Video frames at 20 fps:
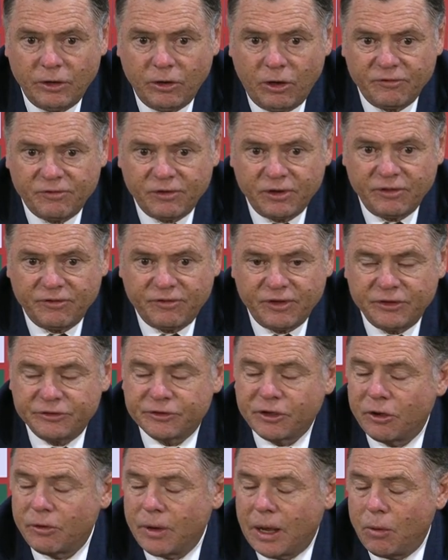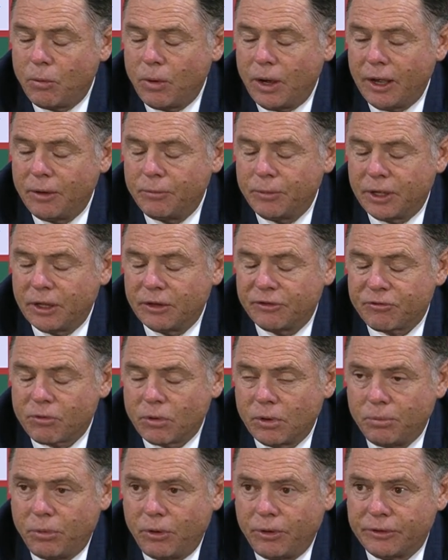hopefully the things go our way and we get the
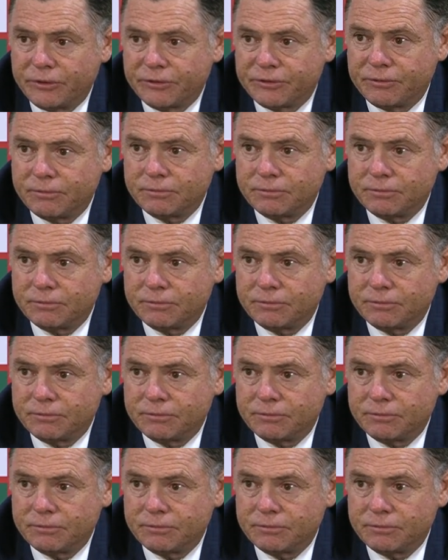3 points.